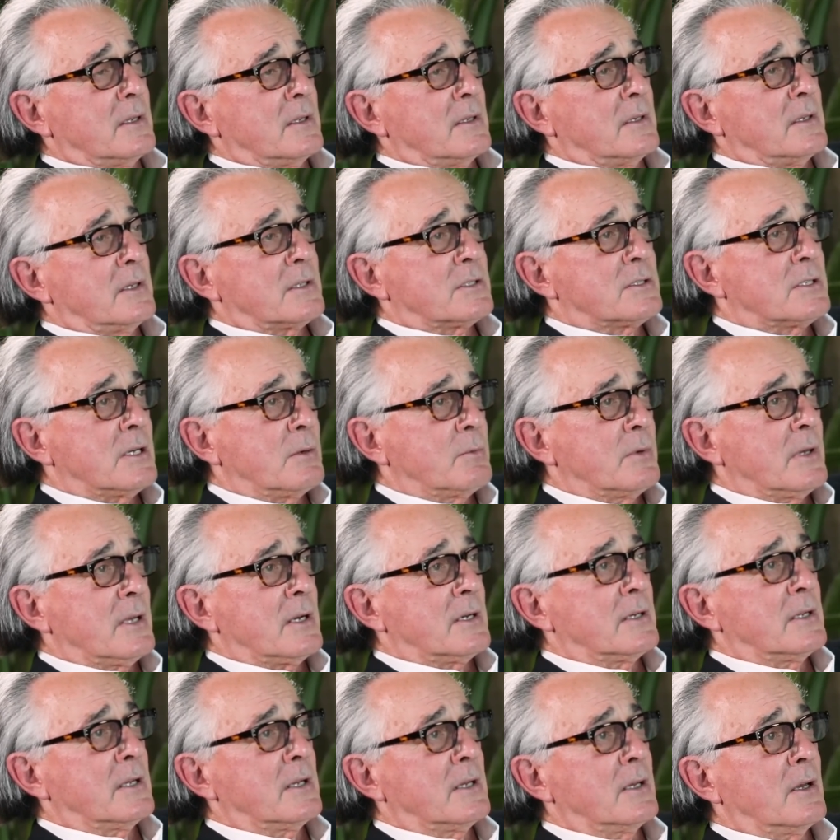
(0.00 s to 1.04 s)
Next time we had
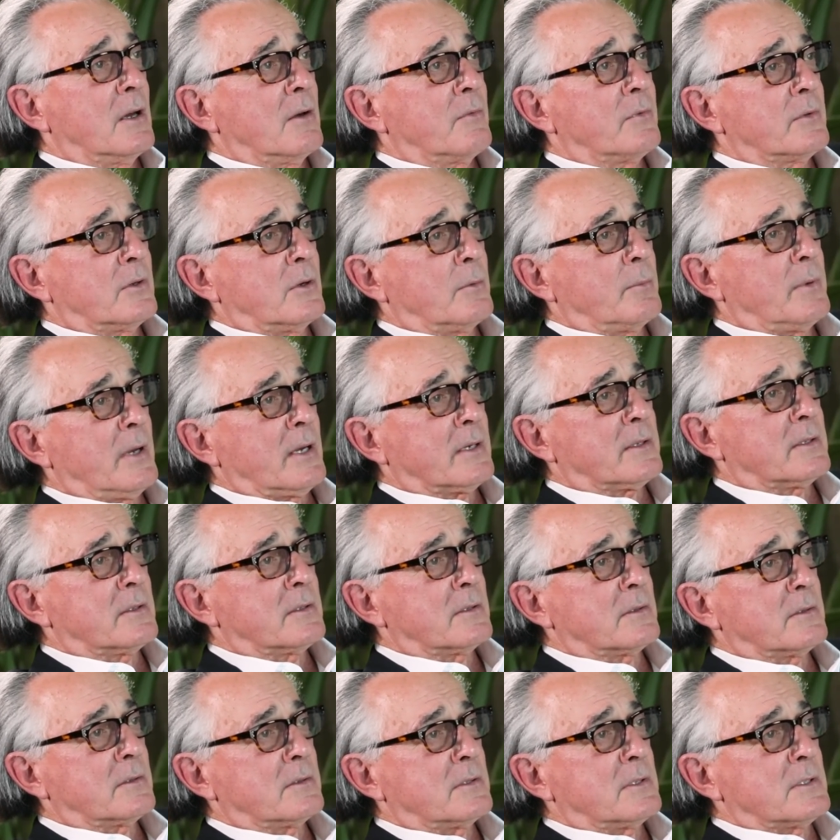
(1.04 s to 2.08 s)
a day off, we'd go back to
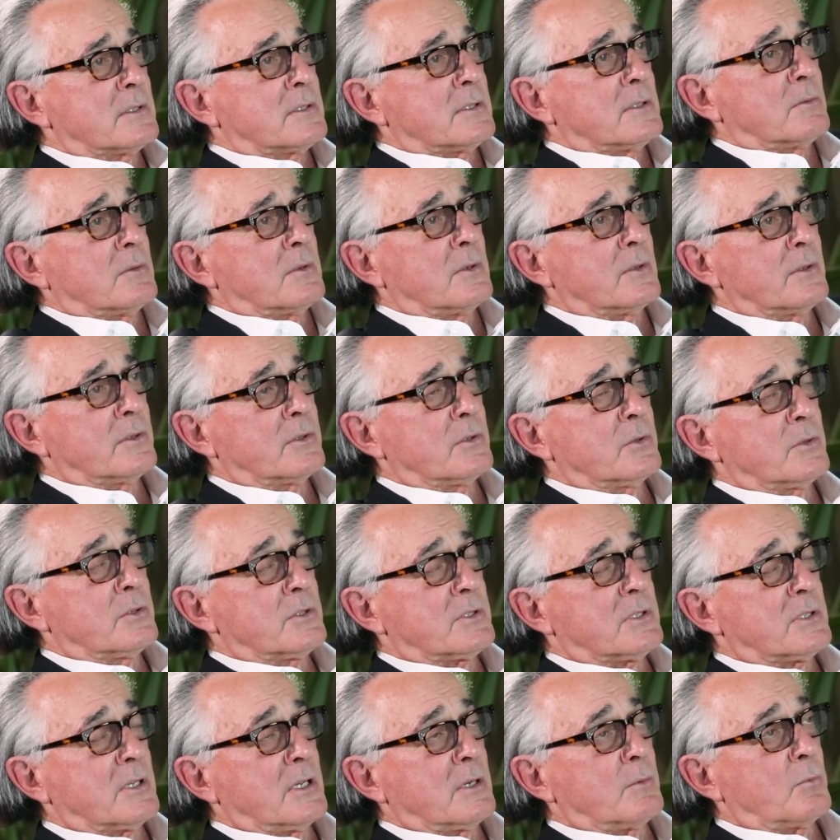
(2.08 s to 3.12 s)
the Disney World and do the
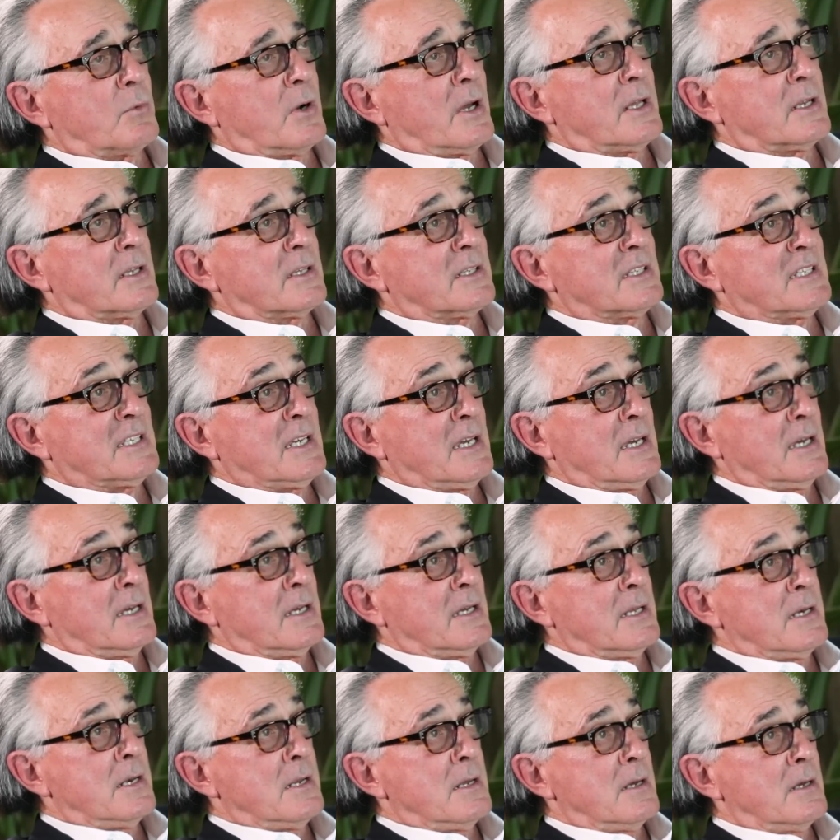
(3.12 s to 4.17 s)
same ride
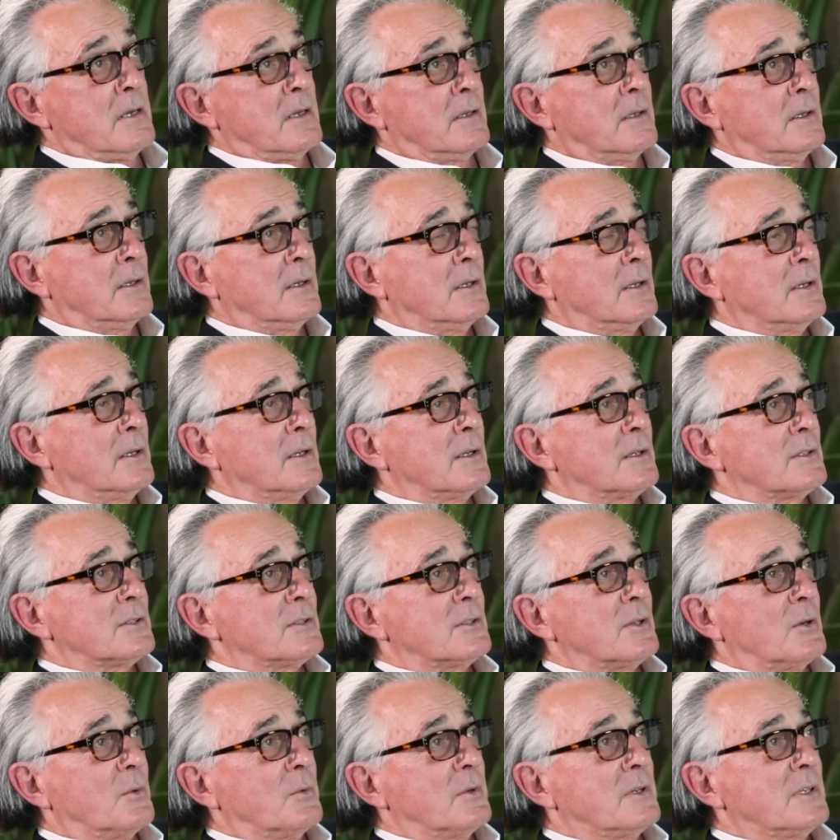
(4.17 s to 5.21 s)
again.
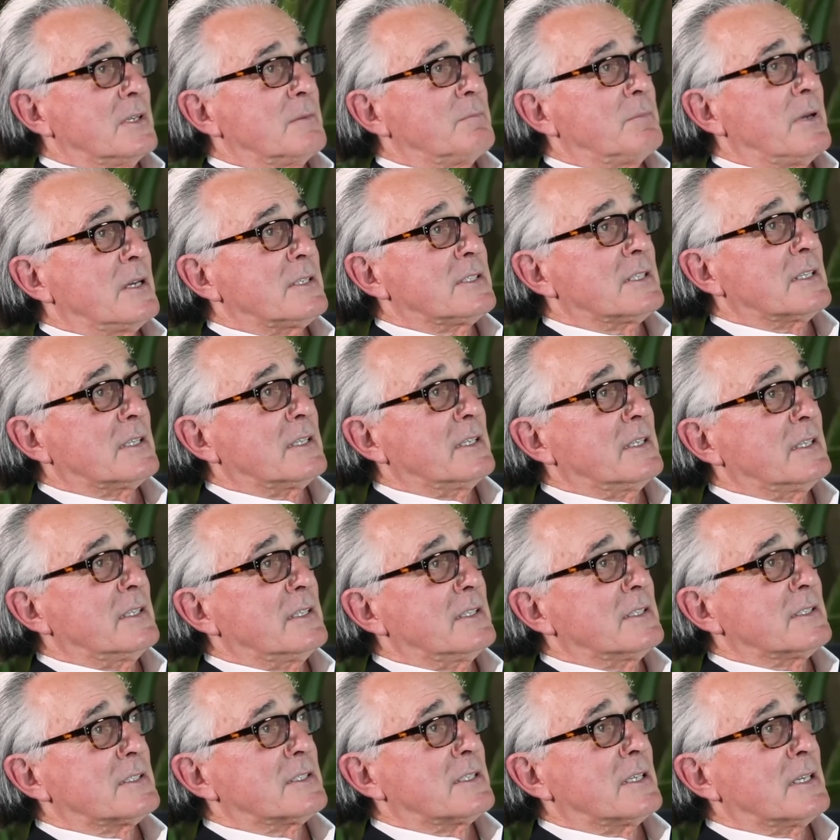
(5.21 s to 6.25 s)
So we did basically
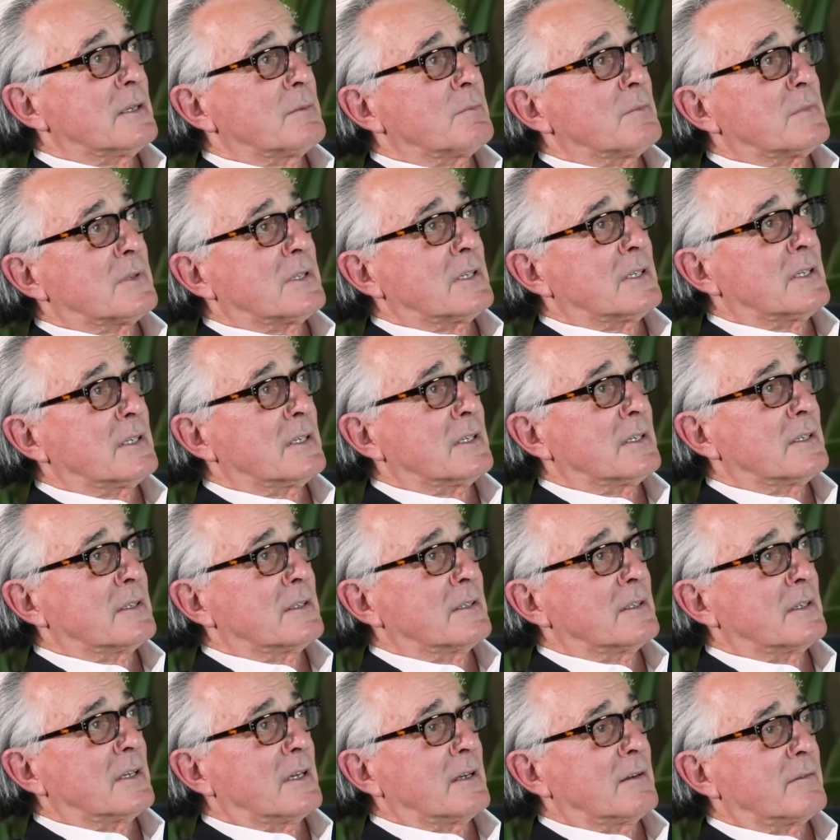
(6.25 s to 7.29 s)
the same
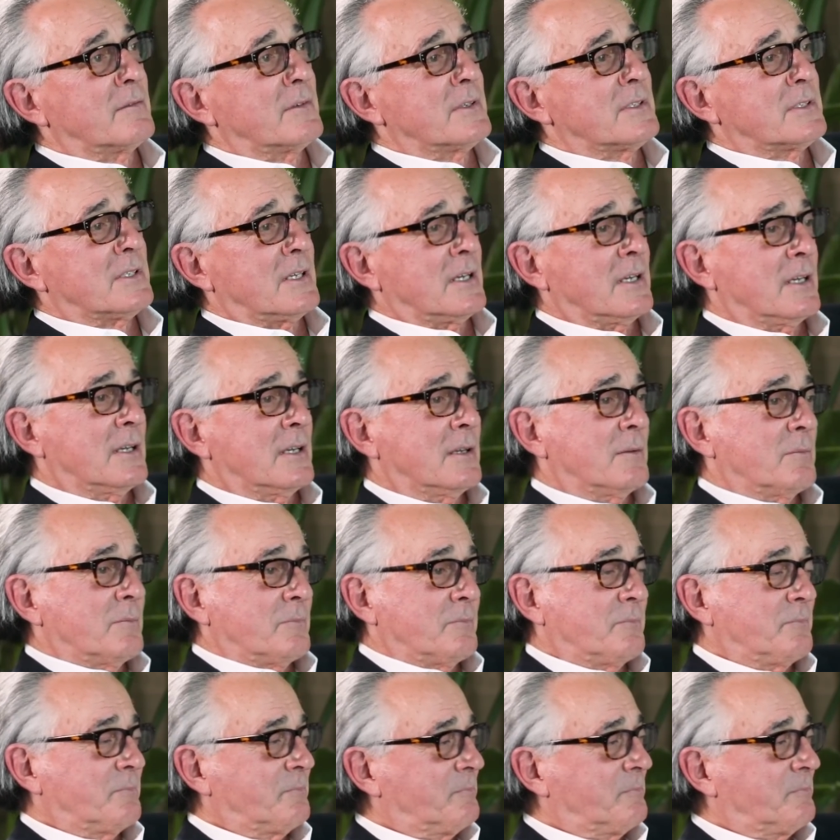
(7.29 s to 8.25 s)
thing every time.